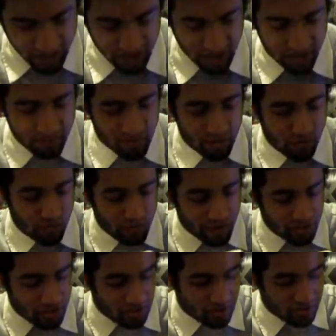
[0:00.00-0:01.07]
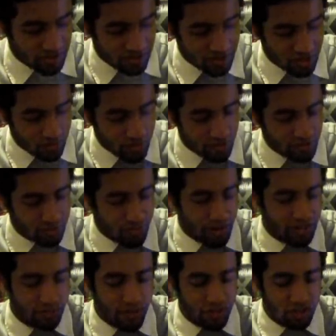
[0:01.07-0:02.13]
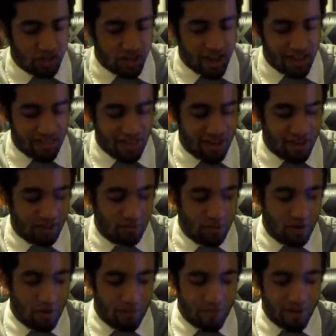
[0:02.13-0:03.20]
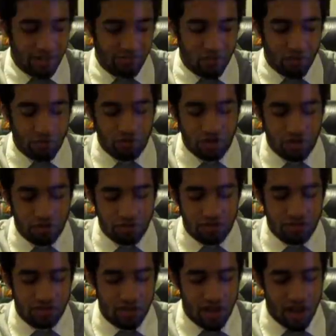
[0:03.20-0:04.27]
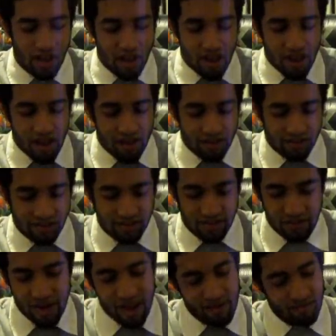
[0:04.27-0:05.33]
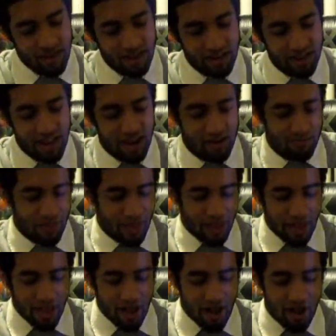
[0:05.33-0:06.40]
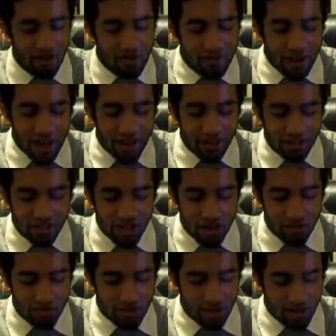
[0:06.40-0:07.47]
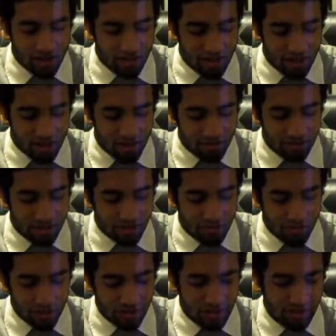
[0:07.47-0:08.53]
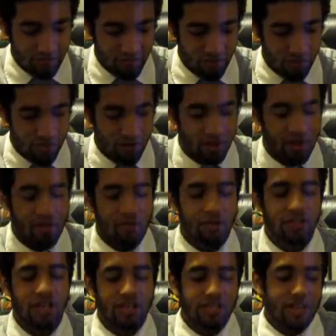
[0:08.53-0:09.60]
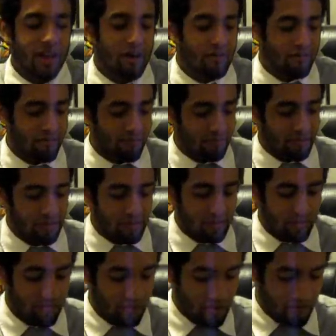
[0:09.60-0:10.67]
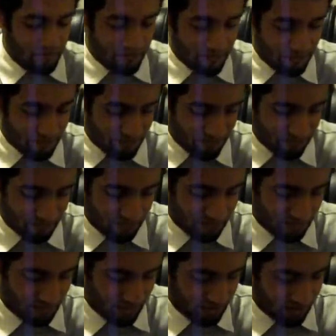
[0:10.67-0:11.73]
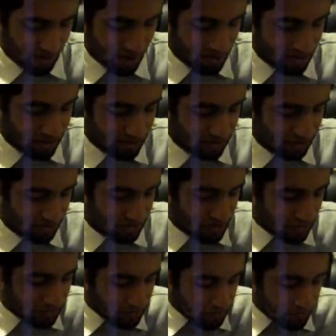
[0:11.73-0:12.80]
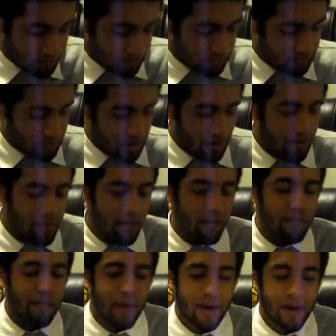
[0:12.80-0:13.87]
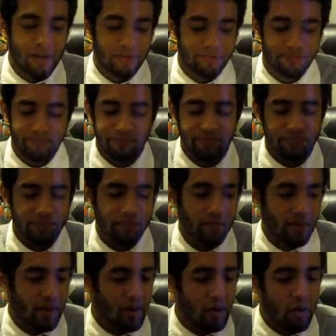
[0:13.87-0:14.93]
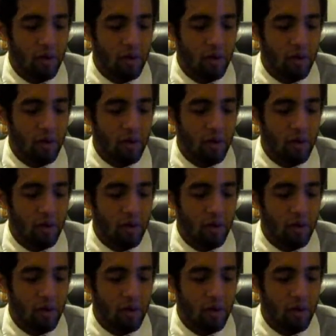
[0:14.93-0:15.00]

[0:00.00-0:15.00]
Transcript: like beautiful pictures, and this one especially, I think, is one of her best photo shoots. So I am glad to get it. Other than that, it doesn't come with anything else. It's really just a photo book that sets it out from the others. but you know, no